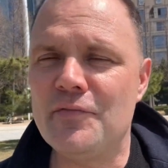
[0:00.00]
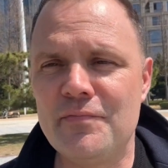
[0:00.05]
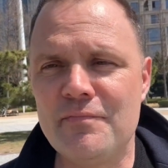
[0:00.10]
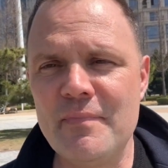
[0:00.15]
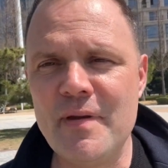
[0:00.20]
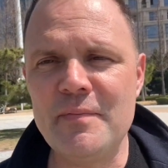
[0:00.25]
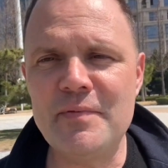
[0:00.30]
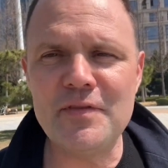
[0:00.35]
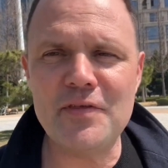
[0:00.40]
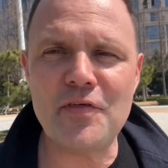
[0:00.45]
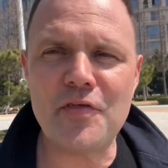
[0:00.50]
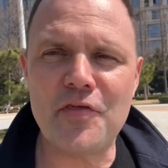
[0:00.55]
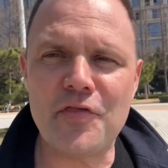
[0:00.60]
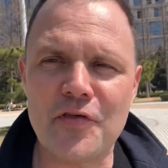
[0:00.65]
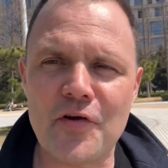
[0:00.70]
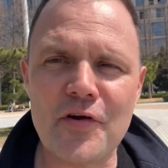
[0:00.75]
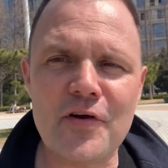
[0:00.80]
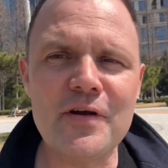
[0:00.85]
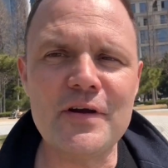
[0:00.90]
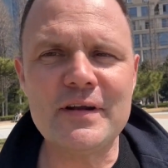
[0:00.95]
Maybe the
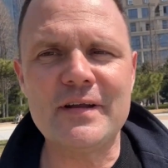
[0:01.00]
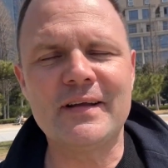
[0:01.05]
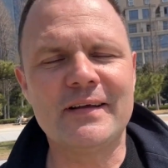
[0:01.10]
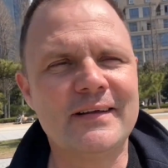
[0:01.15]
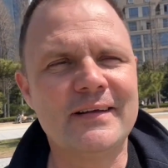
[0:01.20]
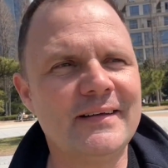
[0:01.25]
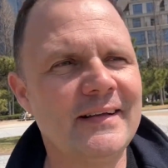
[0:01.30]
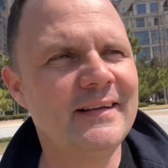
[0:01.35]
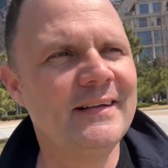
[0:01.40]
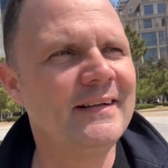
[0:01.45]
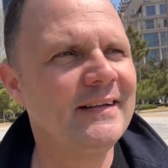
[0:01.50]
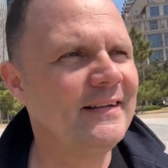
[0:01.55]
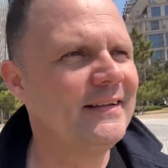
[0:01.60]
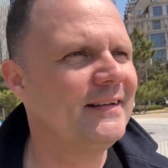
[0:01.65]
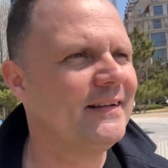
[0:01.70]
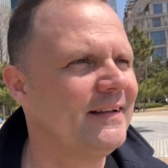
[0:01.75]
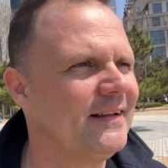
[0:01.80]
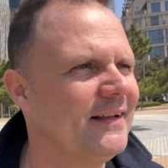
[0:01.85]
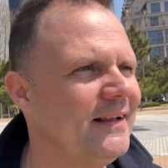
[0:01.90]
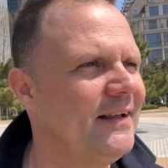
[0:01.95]
third
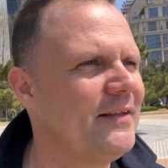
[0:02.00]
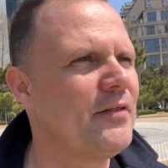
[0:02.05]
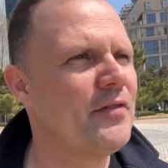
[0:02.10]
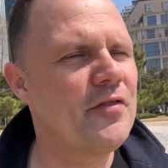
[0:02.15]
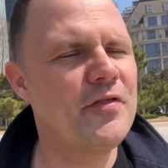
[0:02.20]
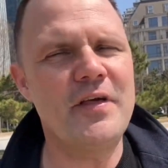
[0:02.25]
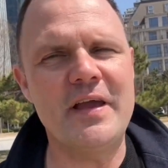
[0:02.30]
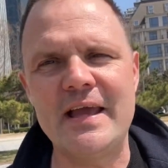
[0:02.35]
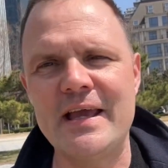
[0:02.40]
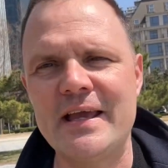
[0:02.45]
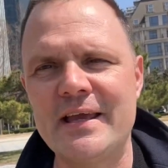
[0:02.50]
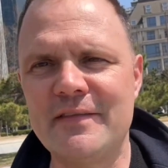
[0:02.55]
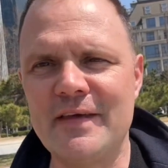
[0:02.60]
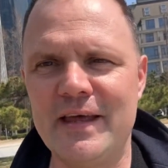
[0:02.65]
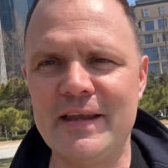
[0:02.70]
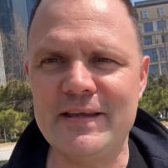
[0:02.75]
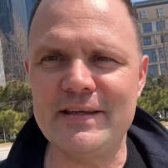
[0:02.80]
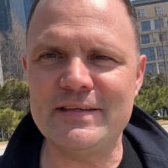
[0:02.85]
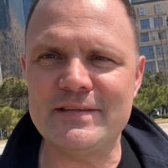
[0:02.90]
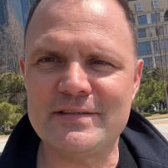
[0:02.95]
thing
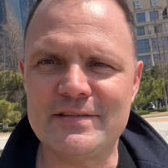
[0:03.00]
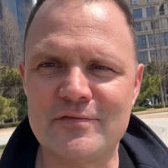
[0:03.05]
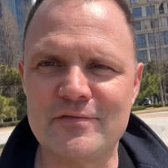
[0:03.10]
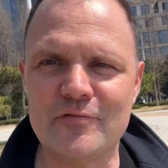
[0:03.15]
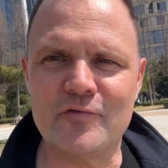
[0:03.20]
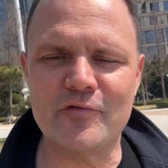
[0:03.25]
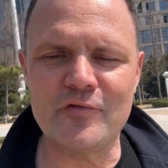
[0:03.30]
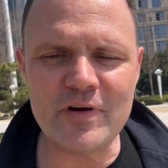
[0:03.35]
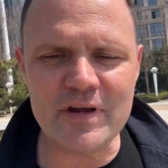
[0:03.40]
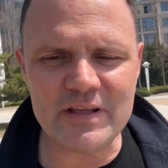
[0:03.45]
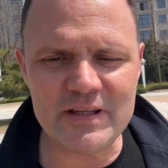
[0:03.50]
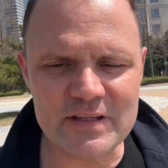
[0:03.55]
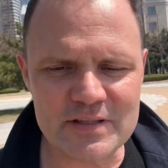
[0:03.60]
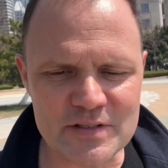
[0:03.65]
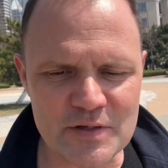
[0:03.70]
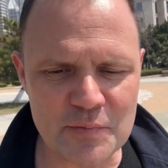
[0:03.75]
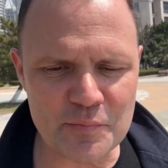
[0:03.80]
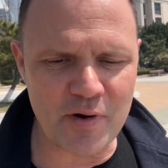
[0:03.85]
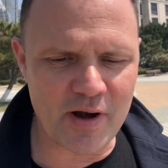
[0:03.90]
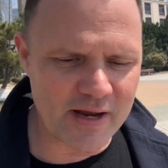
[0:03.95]
that is really
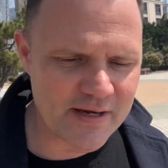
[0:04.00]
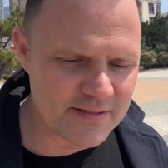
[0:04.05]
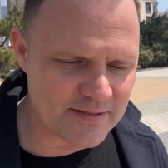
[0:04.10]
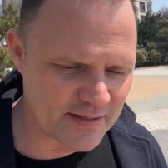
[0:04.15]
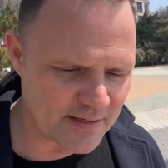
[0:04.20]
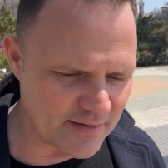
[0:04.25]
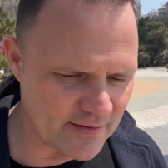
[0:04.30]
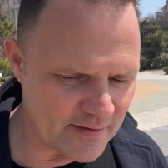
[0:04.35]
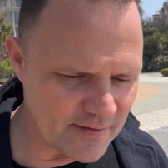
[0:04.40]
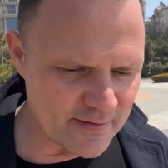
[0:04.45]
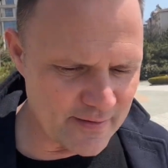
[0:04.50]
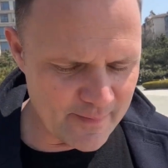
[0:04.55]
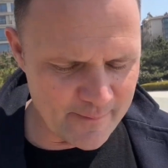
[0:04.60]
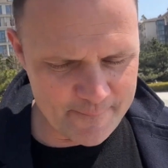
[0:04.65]
surprising